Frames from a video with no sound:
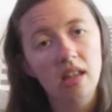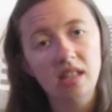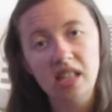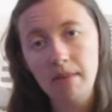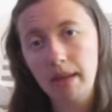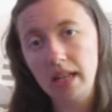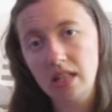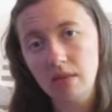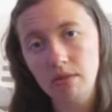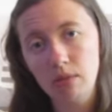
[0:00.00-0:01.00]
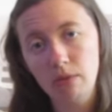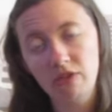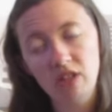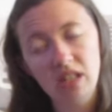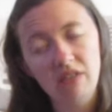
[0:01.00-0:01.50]
same items that
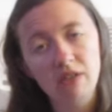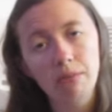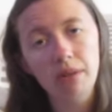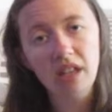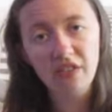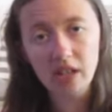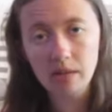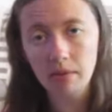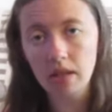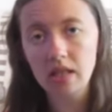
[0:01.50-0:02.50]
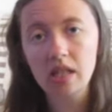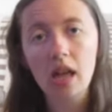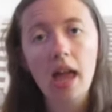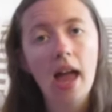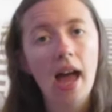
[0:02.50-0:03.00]
we've received in previous months,
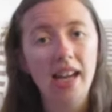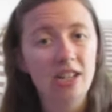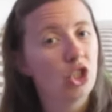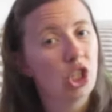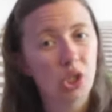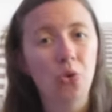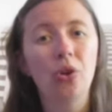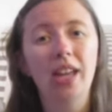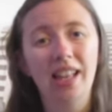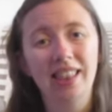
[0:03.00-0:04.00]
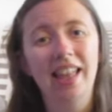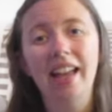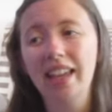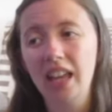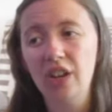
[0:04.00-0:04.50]
and it's just not getting that
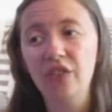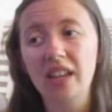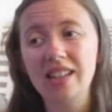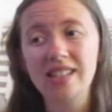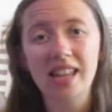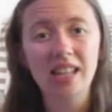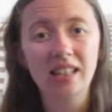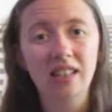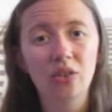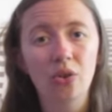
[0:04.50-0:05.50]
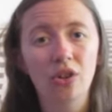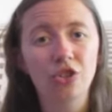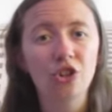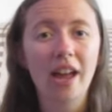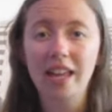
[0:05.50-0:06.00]
kind of exciting or
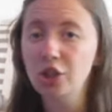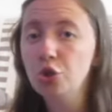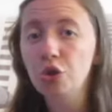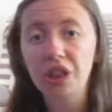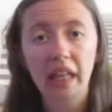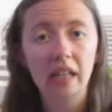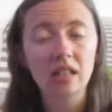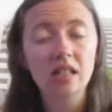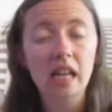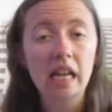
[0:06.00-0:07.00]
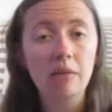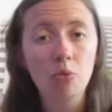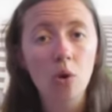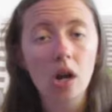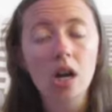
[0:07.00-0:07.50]
trying new things
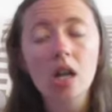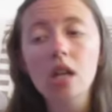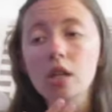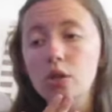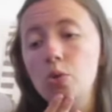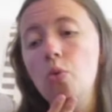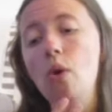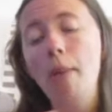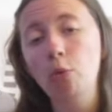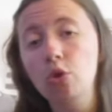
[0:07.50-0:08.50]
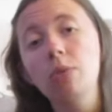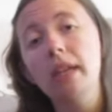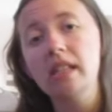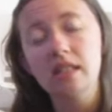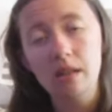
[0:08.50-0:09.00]
anymore. So I'm going to
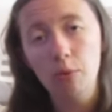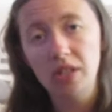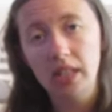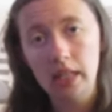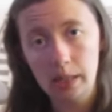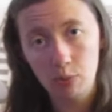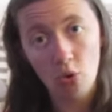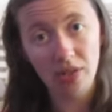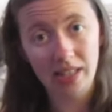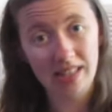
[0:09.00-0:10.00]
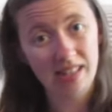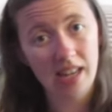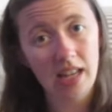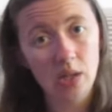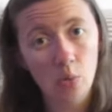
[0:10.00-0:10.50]
wait and see what's in this box and
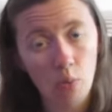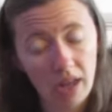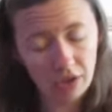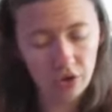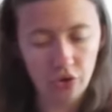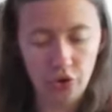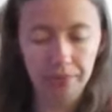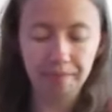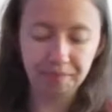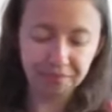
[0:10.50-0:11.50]
decide whether or not